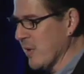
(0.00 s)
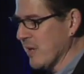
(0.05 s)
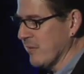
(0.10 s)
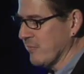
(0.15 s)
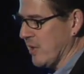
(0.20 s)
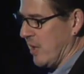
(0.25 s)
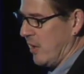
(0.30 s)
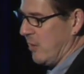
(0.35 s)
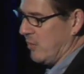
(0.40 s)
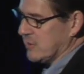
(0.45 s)
rid
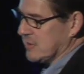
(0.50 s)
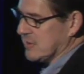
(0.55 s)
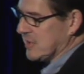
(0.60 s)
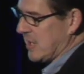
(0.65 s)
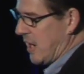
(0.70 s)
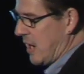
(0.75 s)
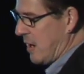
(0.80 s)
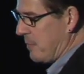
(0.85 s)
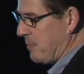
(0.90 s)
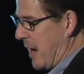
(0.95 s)
of those
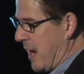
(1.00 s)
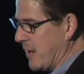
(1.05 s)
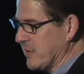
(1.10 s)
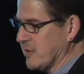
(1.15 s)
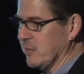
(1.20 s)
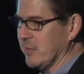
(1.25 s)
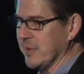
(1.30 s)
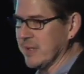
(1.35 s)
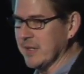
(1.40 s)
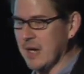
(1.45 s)
by
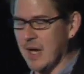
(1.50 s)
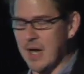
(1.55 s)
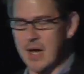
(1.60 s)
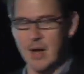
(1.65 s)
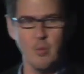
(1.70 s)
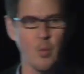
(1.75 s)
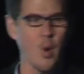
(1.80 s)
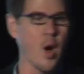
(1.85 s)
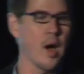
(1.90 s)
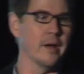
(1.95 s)
doing
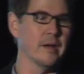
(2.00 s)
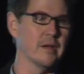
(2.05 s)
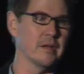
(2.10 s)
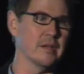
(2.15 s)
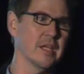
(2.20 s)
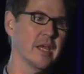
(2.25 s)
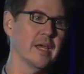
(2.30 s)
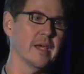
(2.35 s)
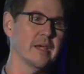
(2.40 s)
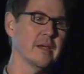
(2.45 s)
one
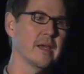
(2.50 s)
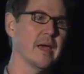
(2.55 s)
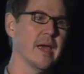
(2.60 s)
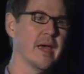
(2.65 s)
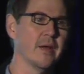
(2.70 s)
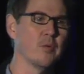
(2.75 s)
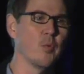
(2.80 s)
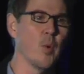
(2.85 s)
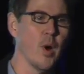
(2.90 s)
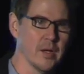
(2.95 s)
thing
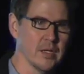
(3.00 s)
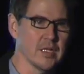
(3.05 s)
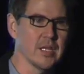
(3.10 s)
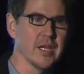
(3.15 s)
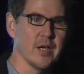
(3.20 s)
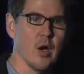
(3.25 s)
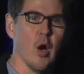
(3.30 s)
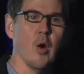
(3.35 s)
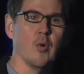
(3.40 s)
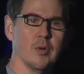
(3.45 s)
and one
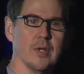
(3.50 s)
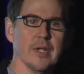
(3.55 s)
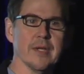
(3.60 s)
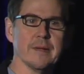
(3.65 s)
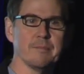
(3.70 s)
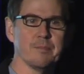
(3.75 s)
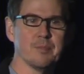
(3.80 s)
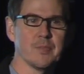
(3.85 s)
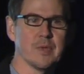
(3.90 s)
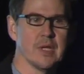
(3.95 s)
thing only.